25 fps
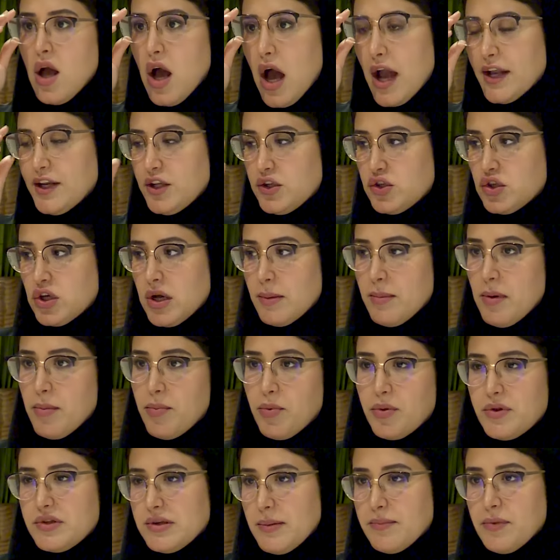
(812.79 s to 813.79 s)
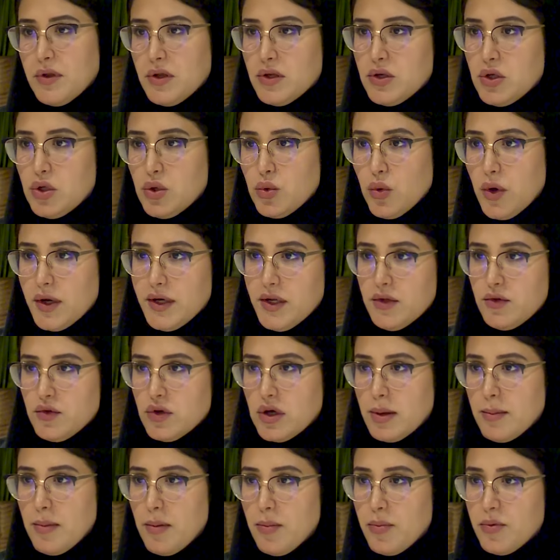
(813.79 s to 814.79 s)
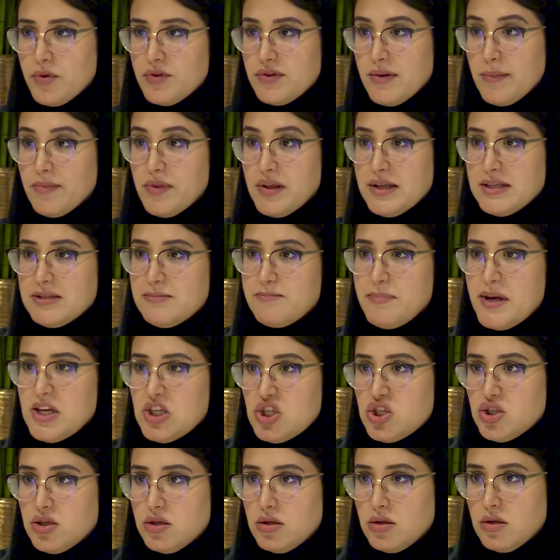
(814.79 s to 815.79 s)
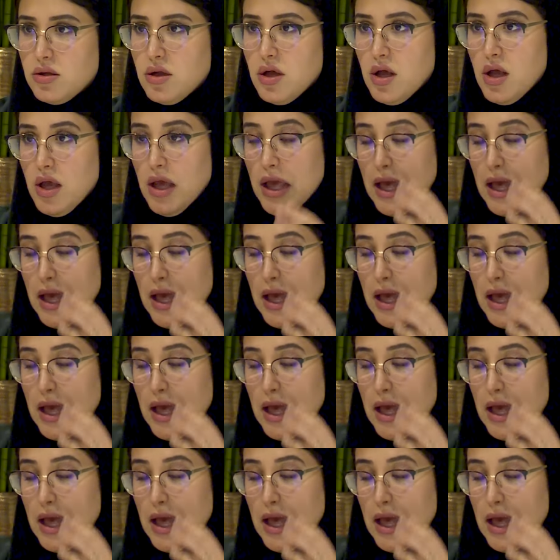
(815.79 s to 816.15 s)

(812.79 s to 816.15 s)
I need to come up with something new. I need to come up with something special.